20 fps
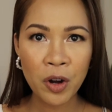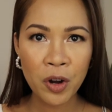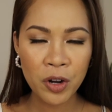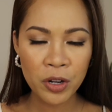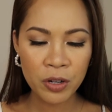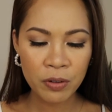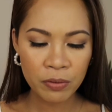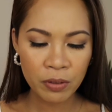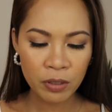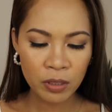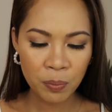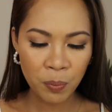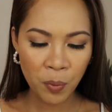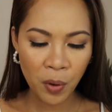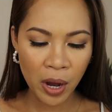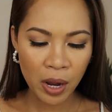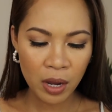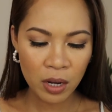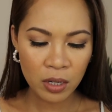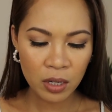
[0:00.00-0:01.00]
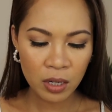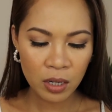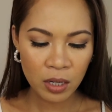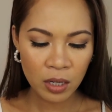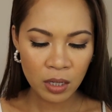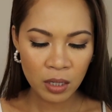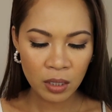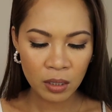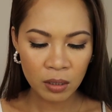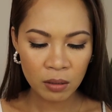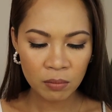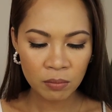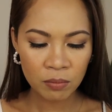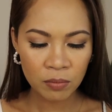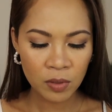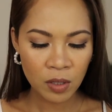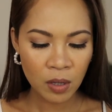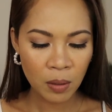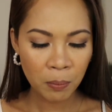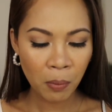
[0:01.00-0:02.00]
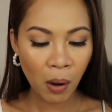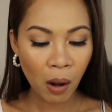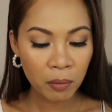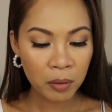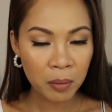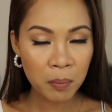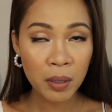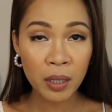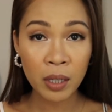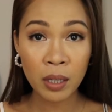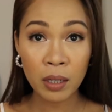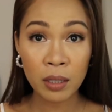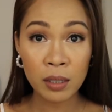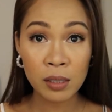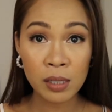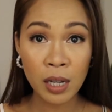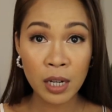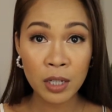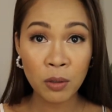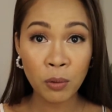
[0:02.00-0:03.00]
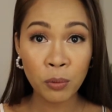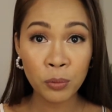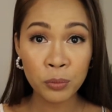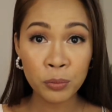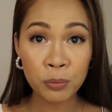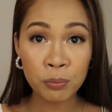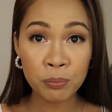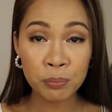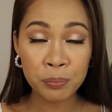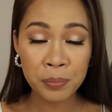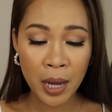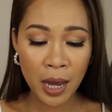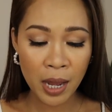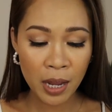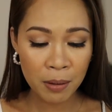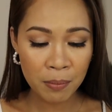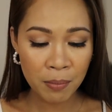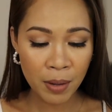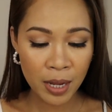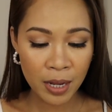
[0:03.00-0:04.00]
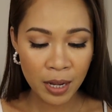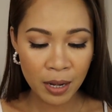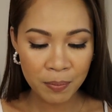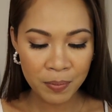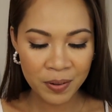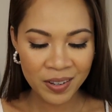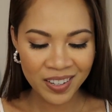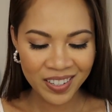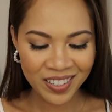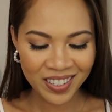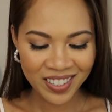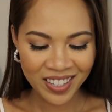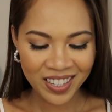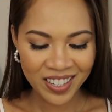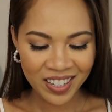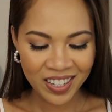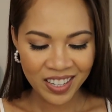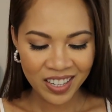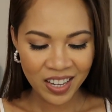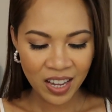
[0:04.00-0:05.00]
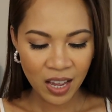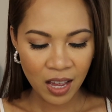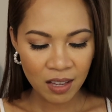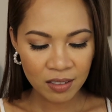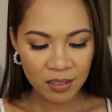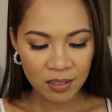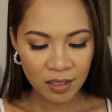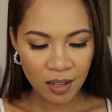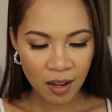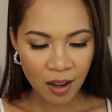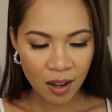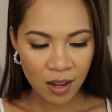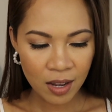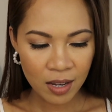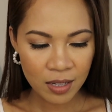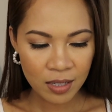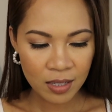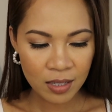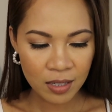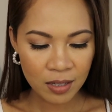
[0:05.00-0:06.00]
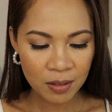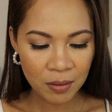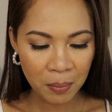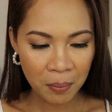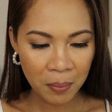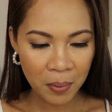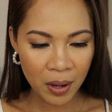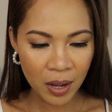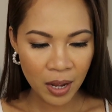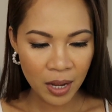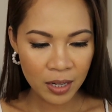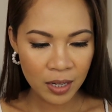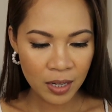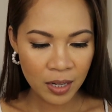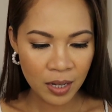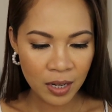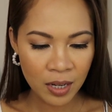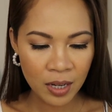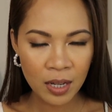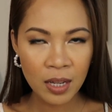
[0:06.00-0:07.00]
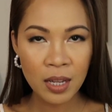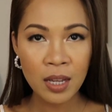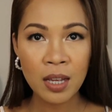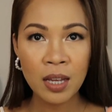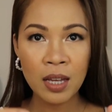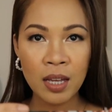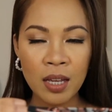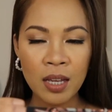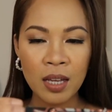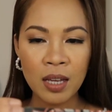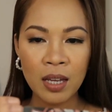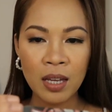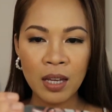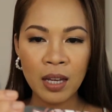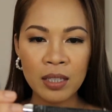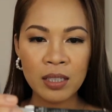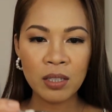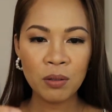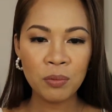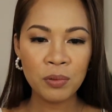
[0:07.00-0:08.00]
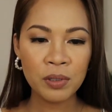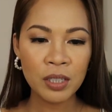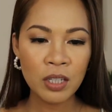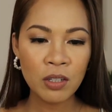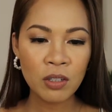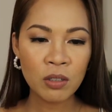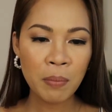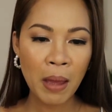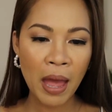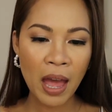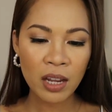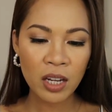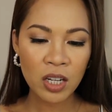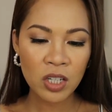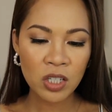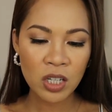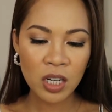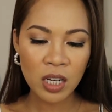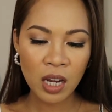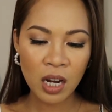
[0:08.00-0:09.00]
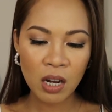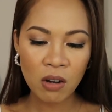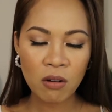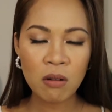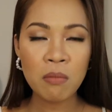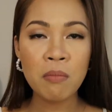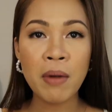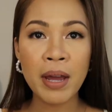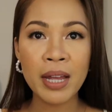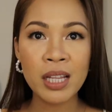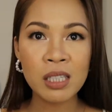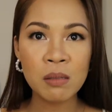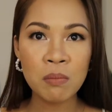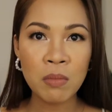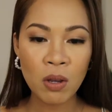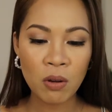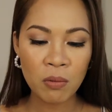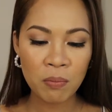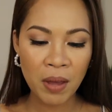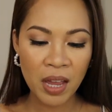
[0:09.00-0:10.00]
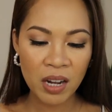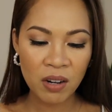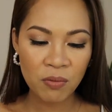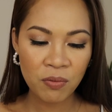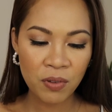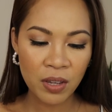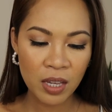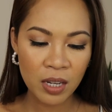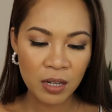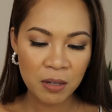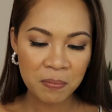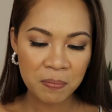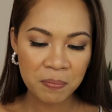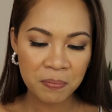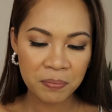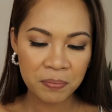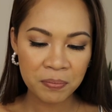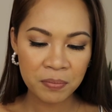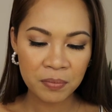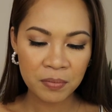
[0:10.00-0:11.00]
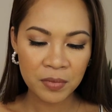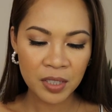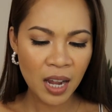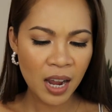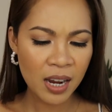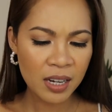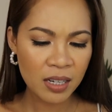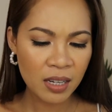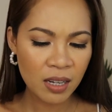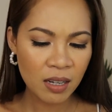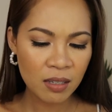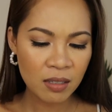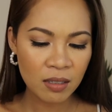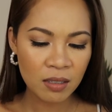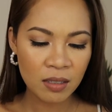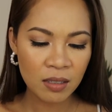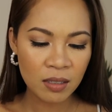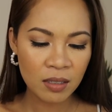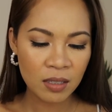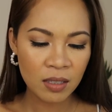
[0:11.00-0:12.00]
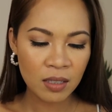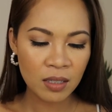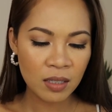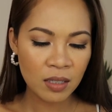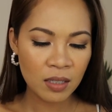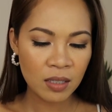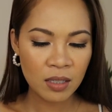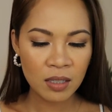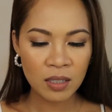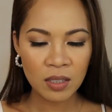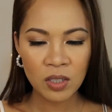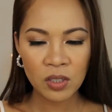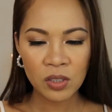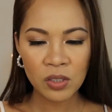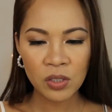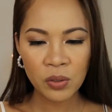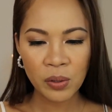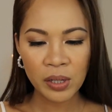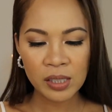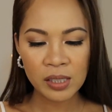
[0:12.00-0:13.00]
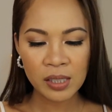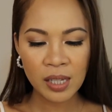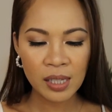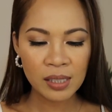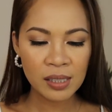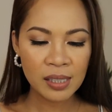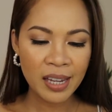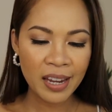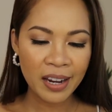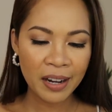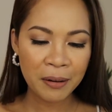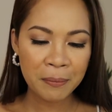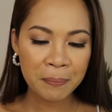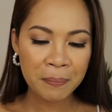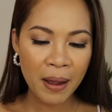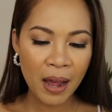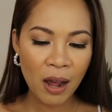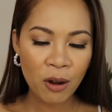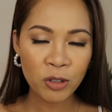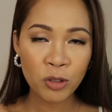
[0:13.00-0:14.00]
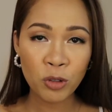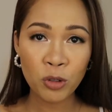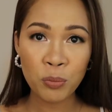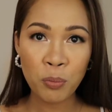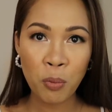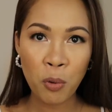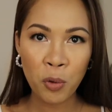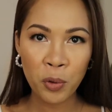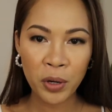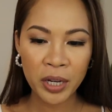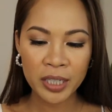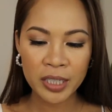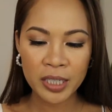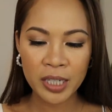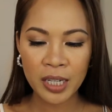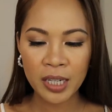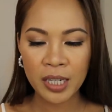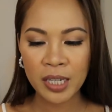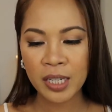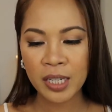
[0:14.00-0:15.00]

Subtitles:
heard of this brand, probably because I don't buy makeup a lot, but it's a really good packaging. It reminds me of Benefit, kinda. So it says here, Pout on Point